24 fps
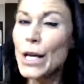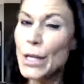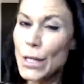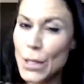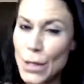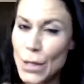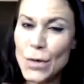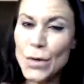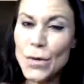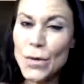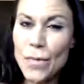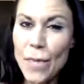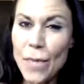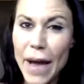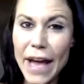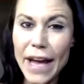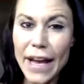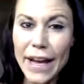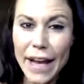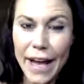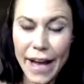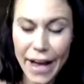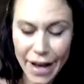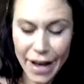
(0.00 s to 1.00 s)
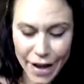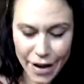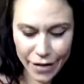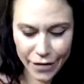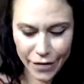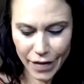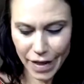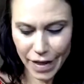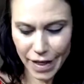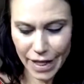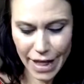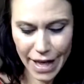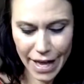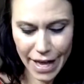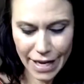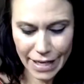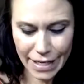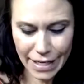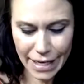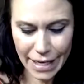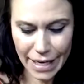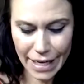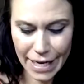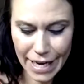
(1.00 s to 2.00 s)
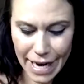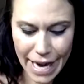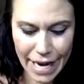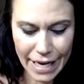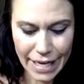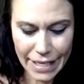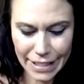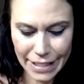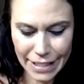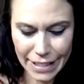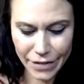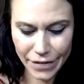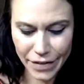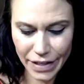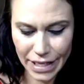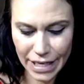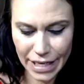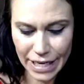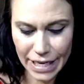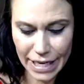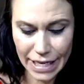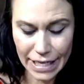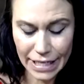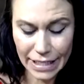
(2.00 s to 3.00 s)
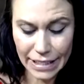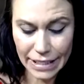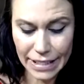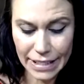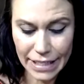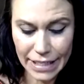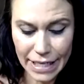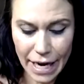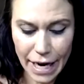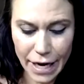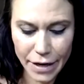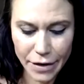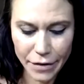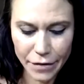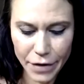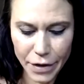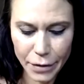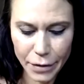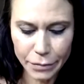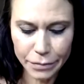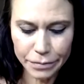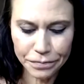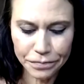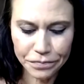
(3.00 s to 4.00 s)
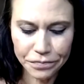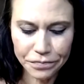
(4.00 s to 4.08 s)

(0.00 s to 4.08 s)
you may have that negativity inside of you.